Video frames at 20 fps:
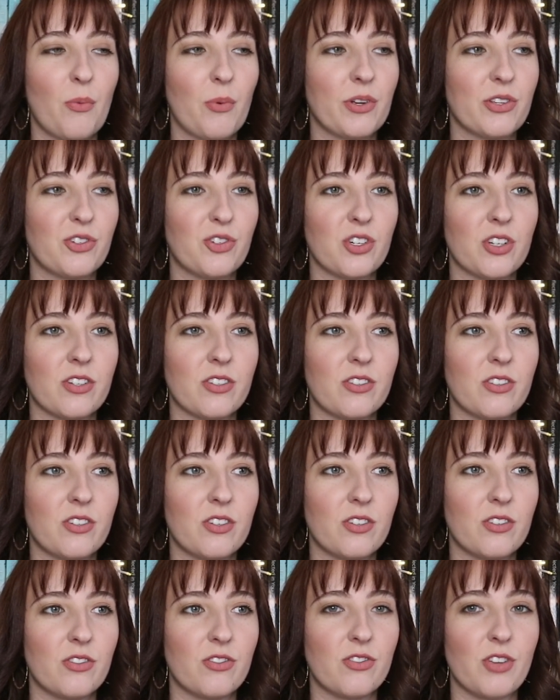was
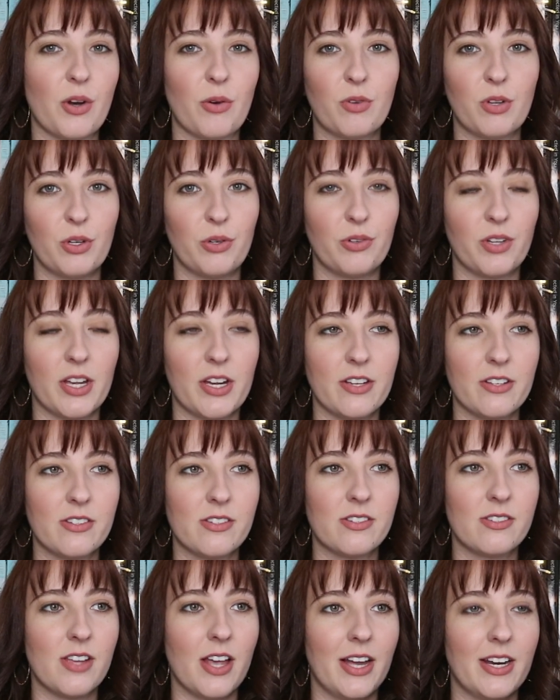just so
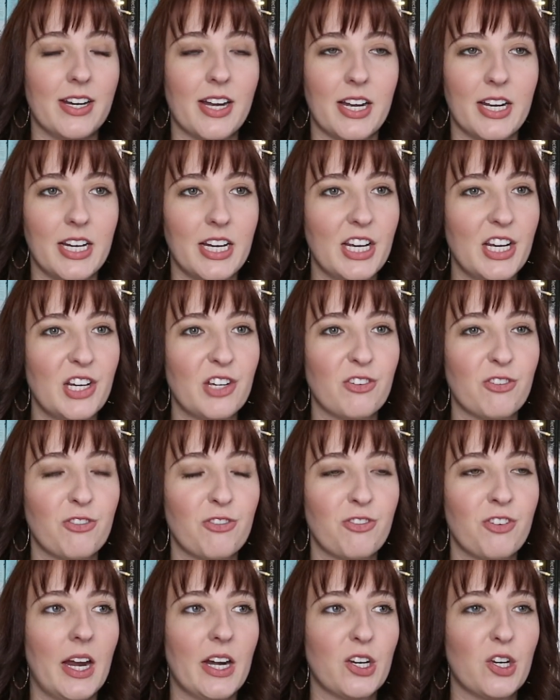clueless and
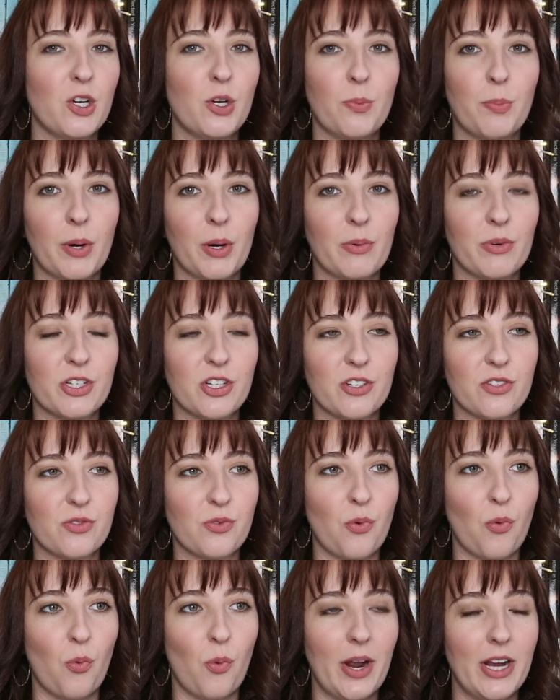naive, and Cooper was
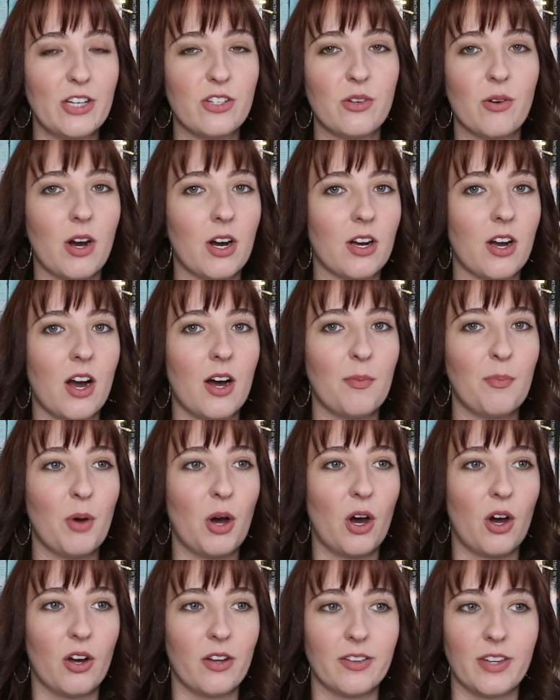just way too hung up
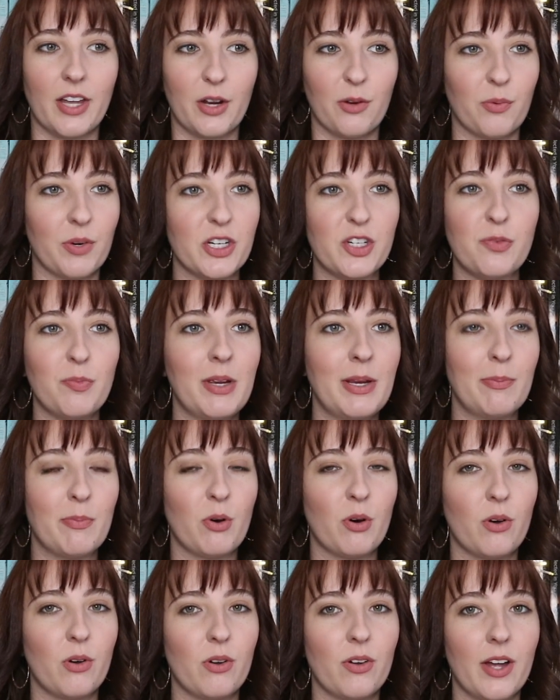on like rich
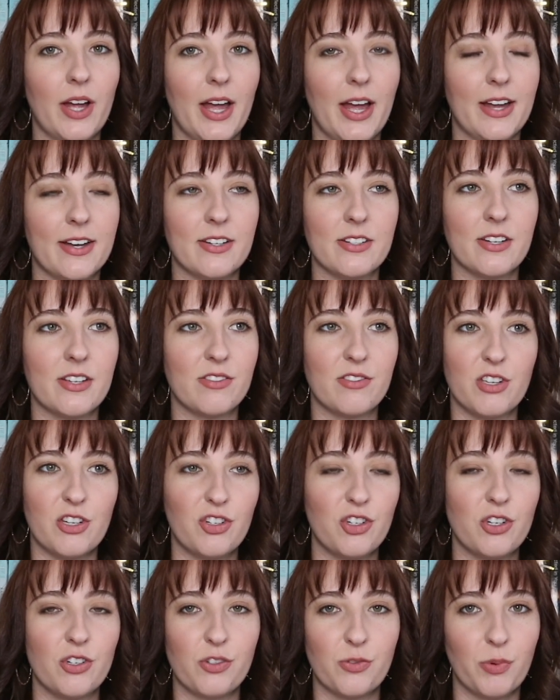people and his
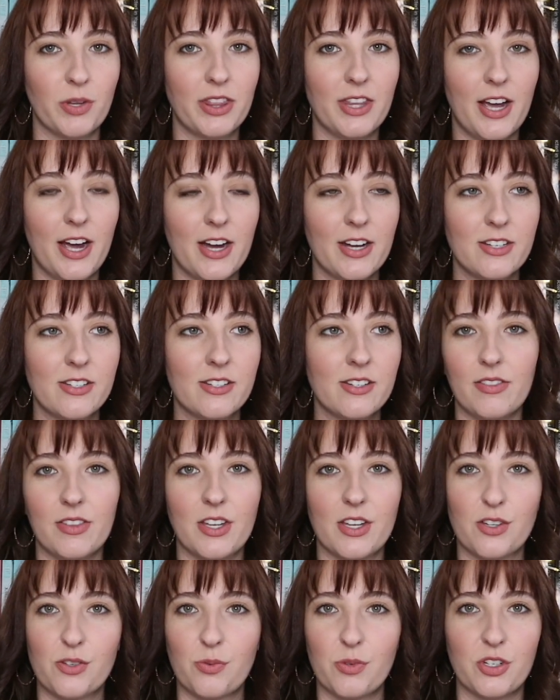issues with that.
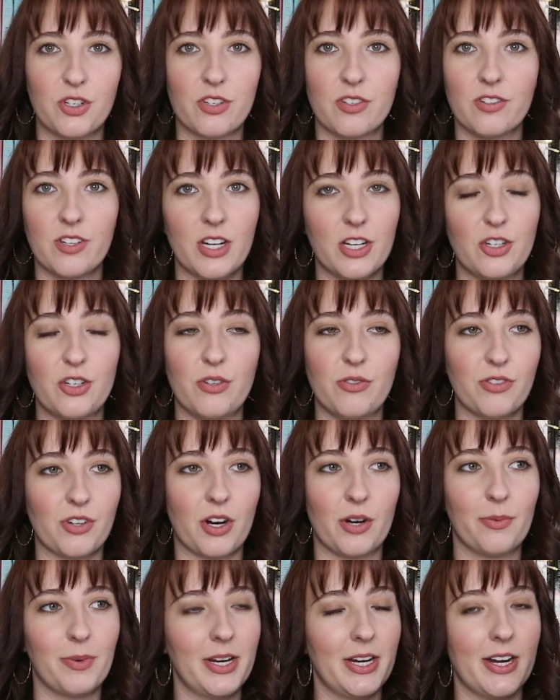This was just a two
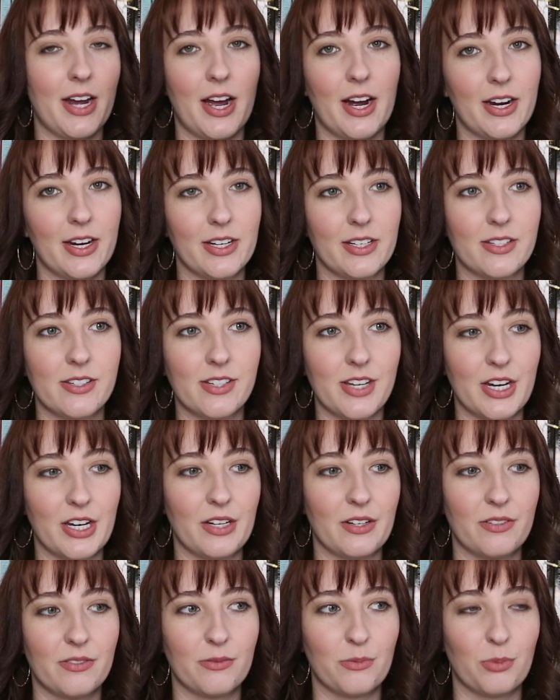star read. I
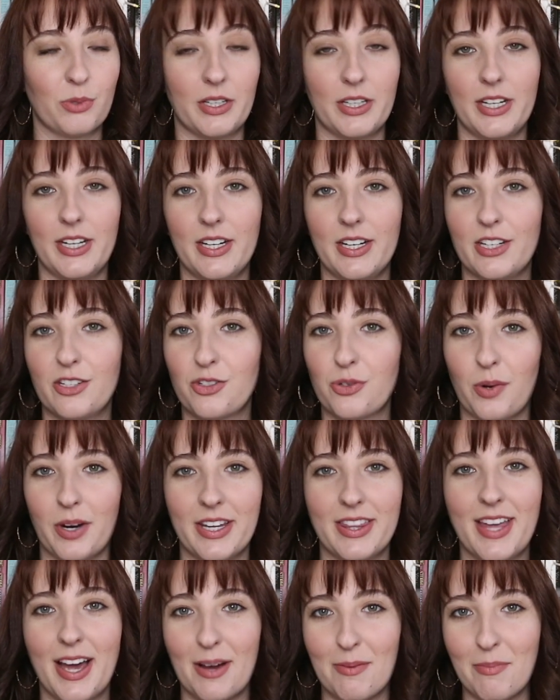didn't really enjoy
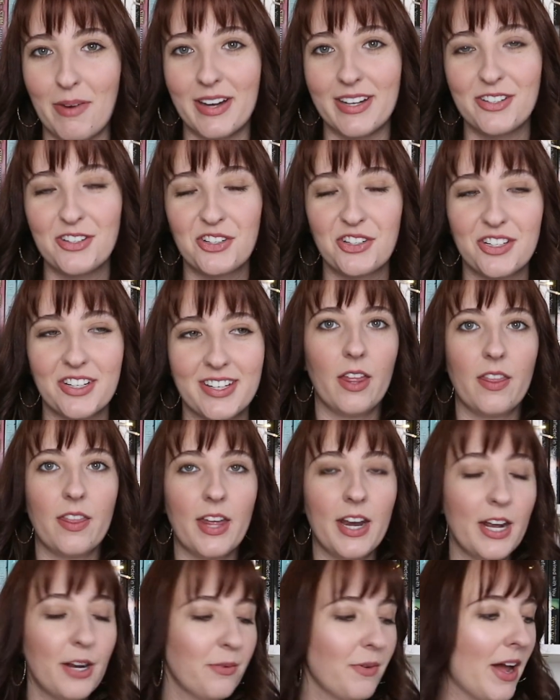that much.
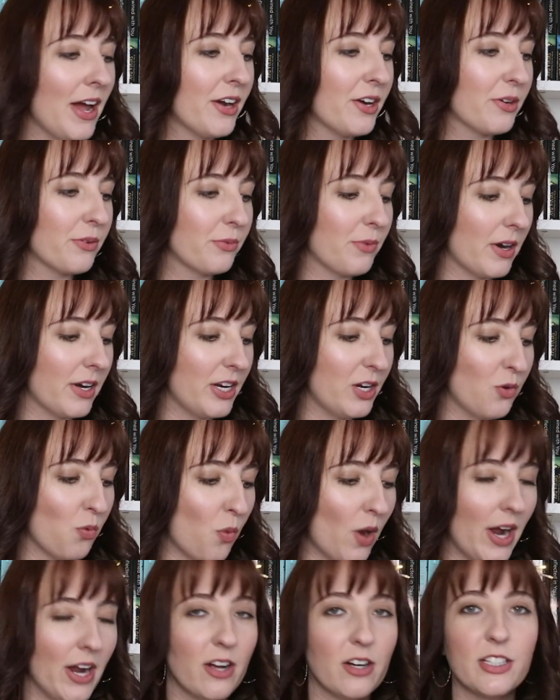Then I read Running
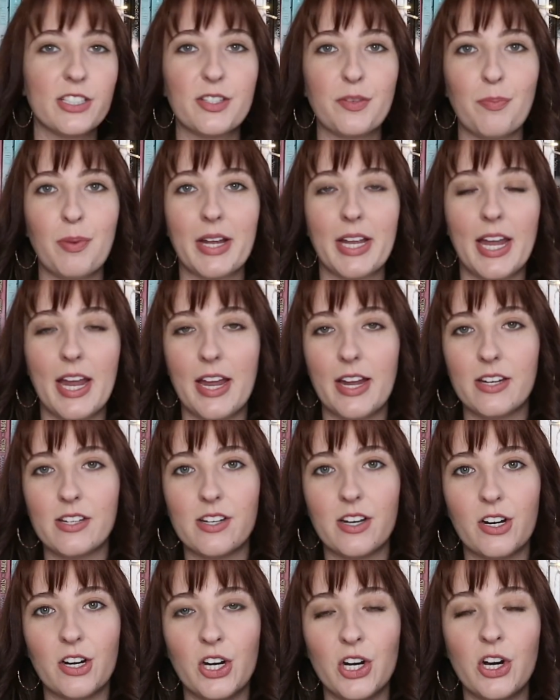Wild by K.A.
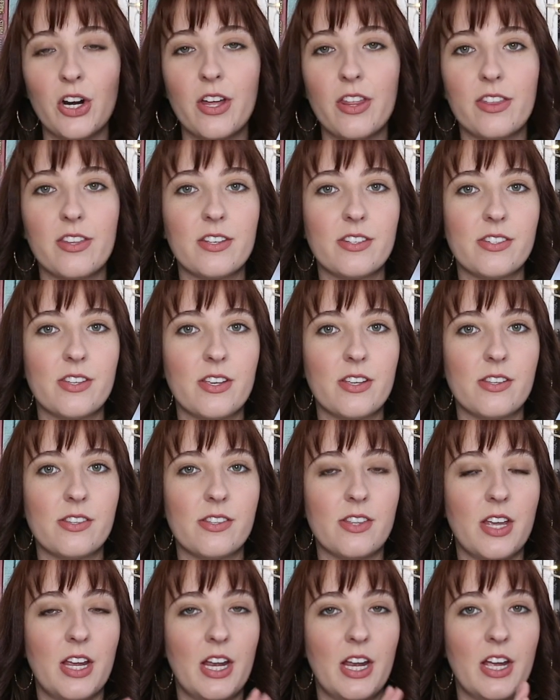Tucker. This is
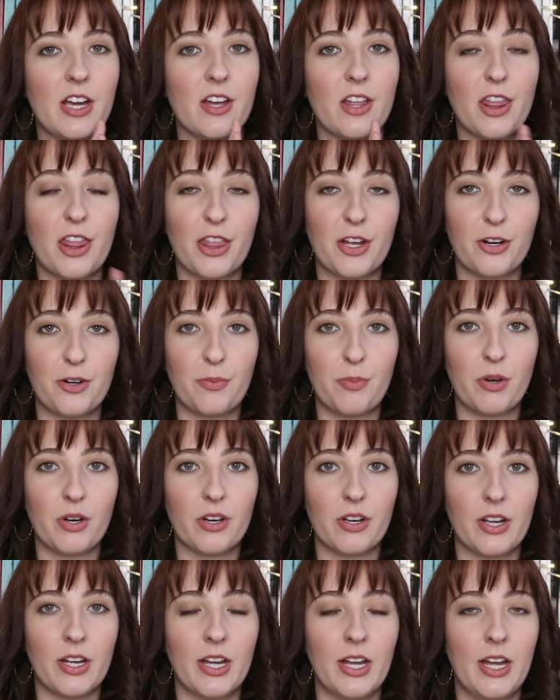the third
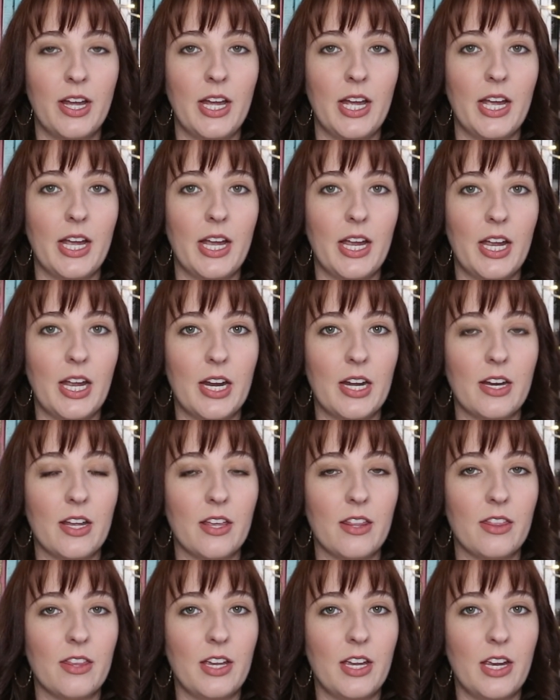book
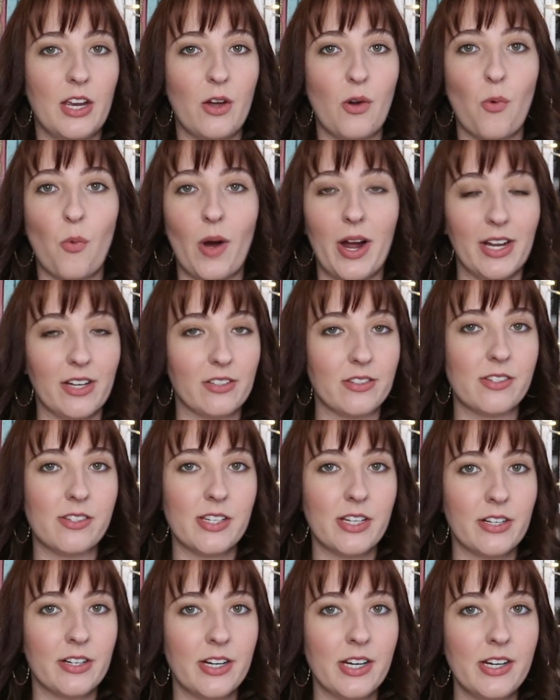in the Wild
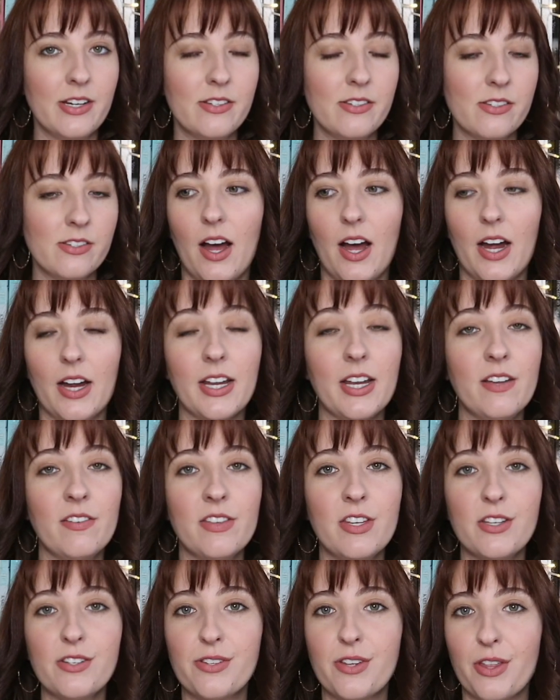series. I gave
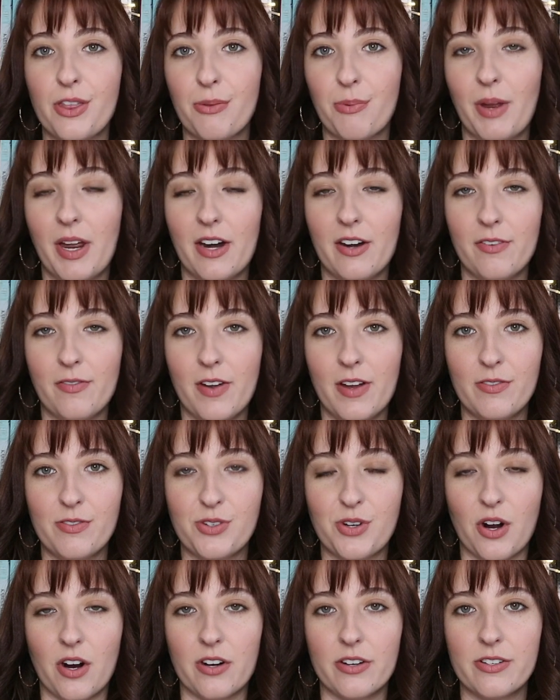this three out of five
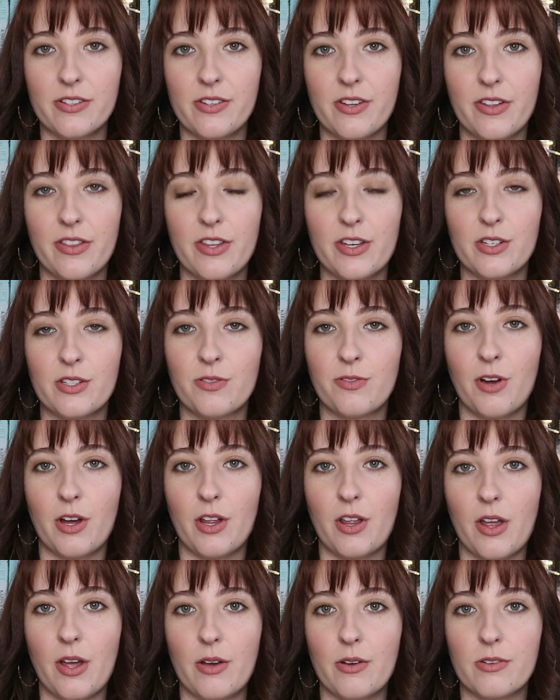stars. This
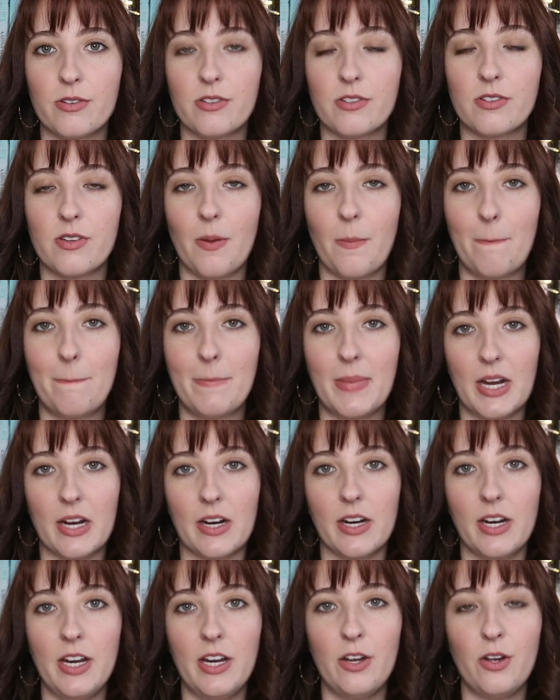follows
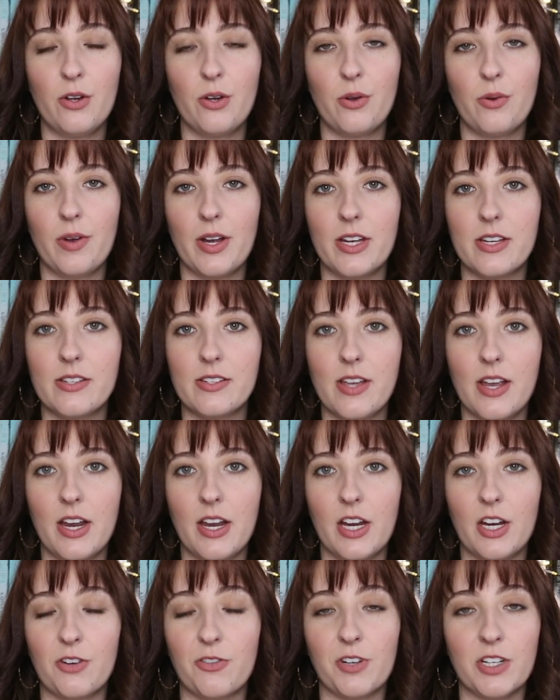Mary, who is
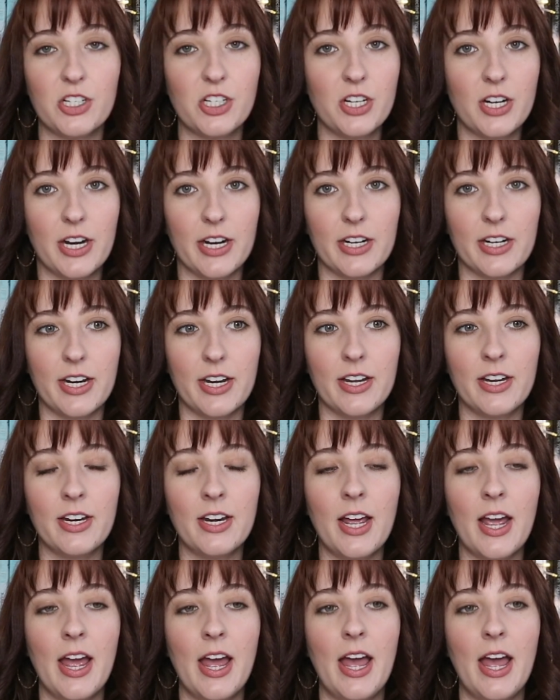a veterinarian,